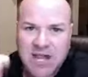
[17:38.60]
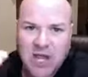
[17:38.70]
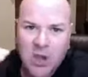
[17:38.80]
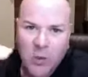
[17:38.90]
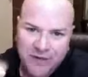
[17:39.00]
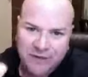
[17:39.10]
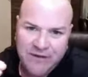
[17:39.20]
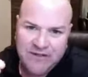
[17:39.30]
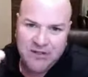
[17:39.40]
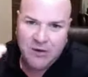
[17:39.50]
When your
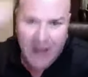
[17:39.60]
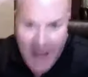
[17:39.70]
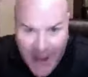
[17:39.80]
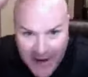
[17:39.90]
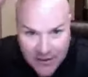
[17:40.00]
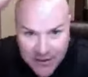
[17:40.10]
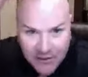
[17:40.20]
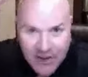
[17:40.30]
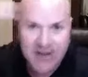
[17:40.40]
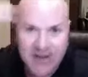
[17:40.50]
physical height,
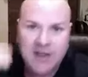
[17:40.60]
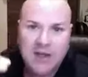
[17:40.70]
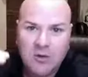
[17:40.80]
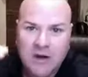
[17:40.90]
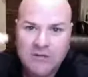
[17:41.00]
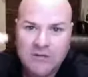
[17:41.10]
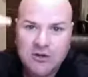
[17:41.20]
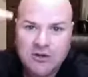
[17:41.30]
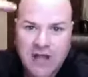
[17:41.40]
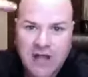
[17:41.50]
right, whenever
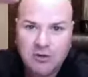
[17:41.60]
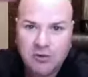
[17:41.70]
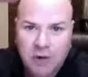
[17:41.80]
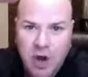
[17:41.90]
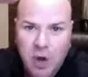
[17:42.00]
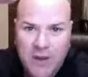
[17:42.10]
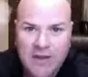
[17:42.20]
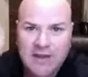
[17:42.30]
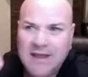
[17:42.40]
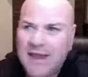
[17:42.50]
you stop
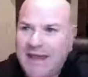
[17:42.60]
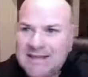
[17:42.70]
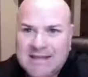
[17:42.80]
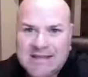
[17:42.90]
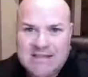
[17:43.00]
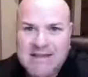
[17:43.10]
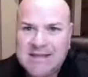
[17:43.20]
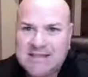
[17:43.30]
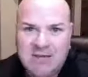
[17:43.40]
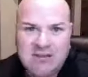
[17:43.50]
growing, 16,
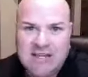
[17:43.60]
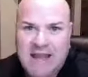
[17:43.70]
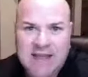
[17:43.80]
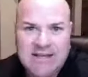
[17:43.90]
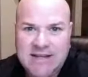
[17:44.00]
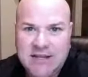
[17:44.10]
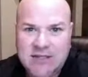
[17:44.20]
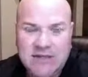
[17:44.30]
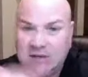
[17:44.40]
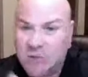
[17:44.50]
17, 18 years
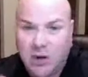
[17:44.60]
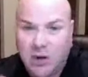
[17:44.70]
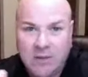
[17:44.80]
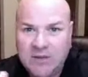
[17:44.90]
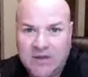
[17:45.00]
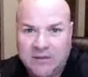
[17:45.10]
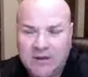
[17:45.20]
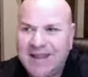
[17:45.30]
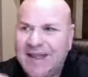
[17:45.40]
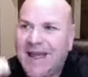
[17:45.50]
of age, we're all a little bit
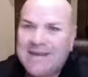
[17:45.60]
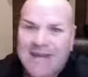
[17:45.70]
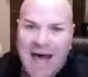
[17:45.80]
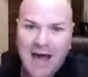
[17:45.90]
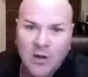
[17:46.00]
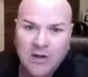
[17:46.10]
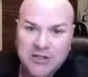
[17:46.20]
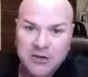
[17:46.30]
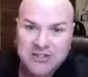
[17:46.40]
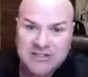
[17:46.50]
different. Not only
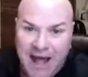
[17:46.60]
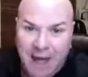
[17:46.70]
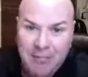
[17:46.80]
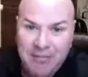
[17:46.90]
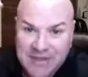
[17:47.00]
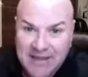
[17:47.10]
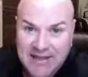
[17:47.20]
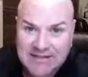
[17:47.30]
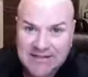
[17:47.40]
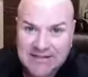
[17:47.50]
did you stop
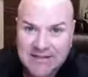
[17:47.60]
this,